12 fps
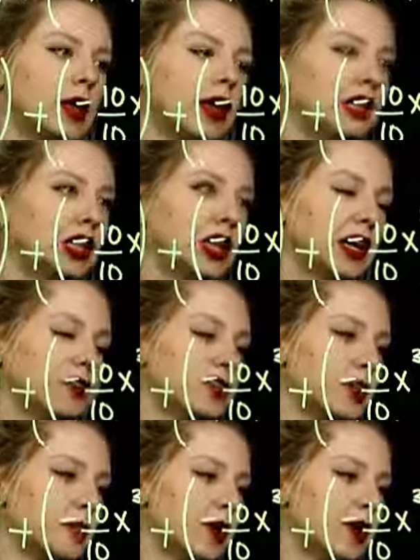And the last
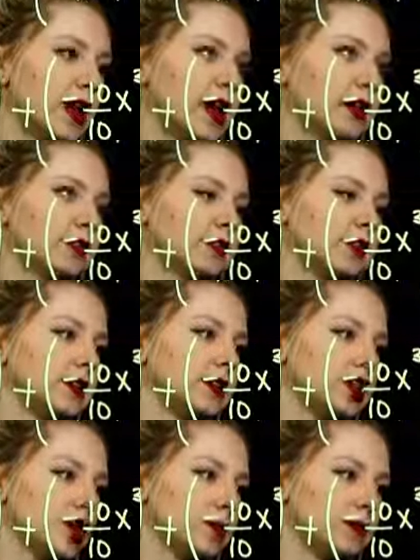term already has it in
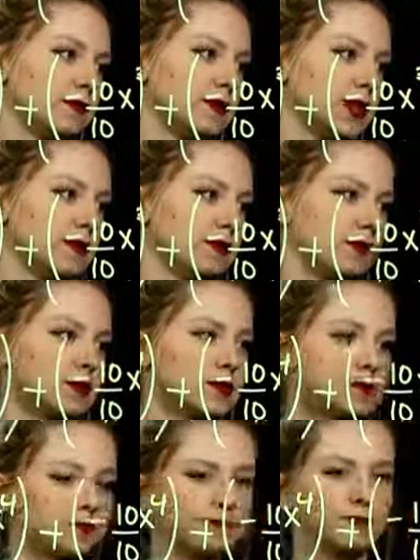terms of tenths.
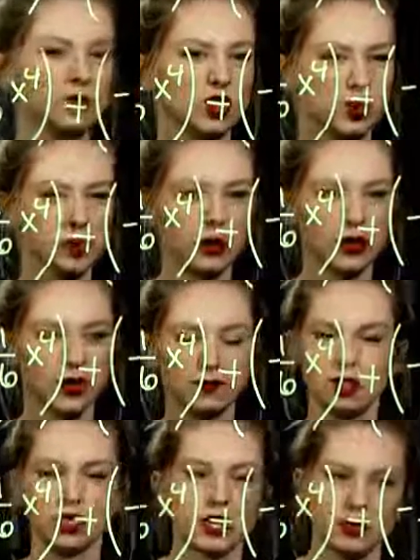So we don't have to
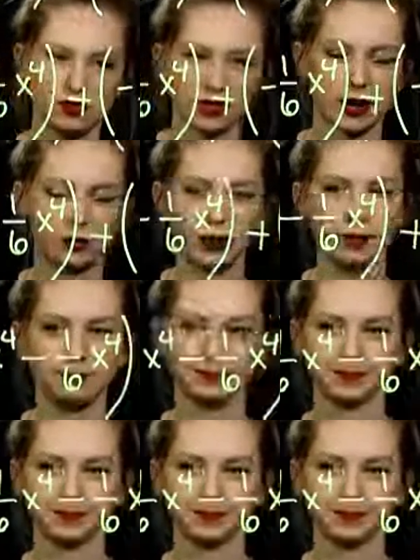change that one.